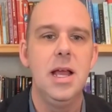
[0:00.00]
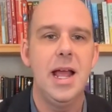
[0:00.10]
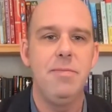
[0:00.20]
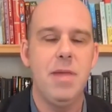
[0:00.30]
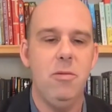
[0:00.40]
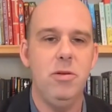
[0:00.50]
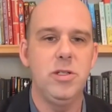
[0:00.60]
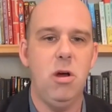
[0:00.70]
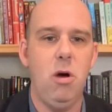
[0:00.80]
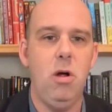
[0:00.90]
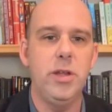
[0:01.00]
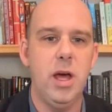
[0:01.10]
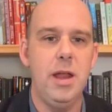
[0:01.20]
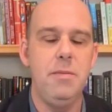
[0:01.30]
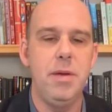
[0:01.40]
And that was all
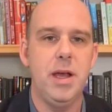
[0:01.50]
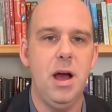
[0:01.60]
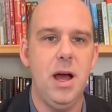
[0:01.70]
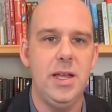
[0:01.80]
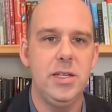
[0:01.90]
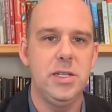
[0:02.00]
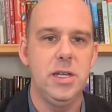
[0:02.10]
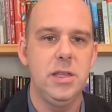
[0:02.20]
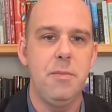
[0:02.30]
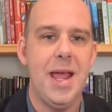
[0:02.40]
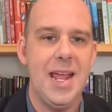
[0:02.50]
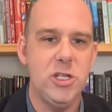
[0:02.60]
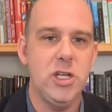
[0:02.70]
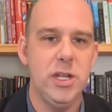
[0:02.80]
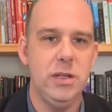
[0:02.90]
done because the
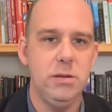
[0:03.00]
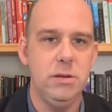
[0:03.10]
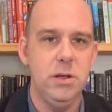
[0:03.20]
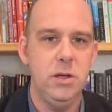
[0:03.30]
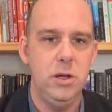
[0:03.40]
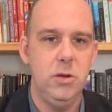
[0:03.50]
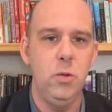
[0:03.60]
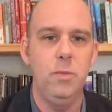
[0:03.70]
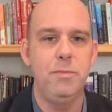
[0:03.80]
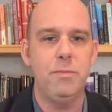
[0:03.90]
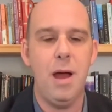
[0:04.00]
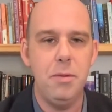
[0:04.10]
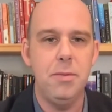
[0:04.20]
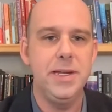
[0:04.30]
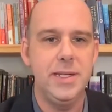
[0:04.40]
patient, who
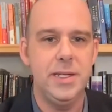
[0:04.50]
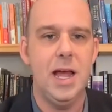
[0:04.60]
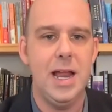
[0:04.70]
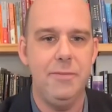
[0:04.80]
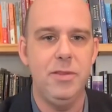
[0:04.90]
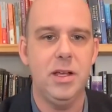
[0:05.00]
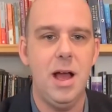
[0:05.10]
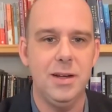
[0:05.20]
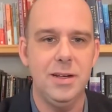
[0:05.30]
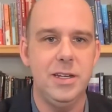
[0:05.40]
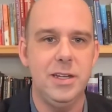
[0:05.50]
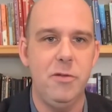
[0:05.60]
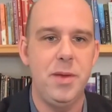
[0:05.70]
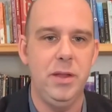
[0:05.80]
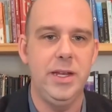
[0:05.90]
probably did not have the cognitive
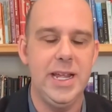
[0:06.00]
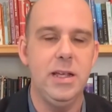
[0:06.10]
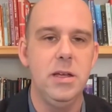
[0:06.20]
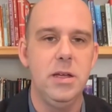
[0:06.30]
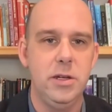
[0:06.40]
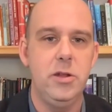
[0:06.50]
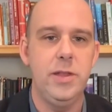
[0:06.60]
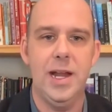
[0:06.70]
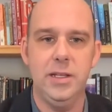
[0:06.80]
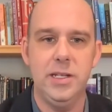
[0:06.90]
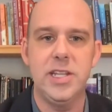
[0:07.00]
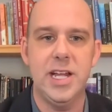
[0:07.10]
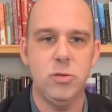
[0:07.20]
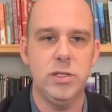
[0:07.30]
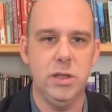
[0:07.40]
ability to do that, at least
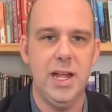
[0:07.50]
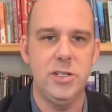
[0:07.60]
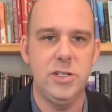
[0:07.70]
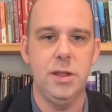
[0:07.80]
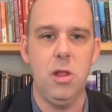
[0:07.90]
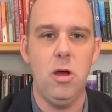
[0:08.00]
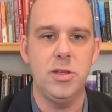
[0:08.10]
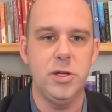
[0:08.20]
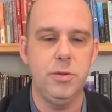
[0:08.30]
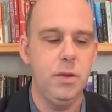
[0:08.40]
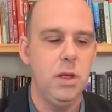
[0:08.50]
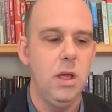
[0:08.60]
that's what's alleged in the lawsuit,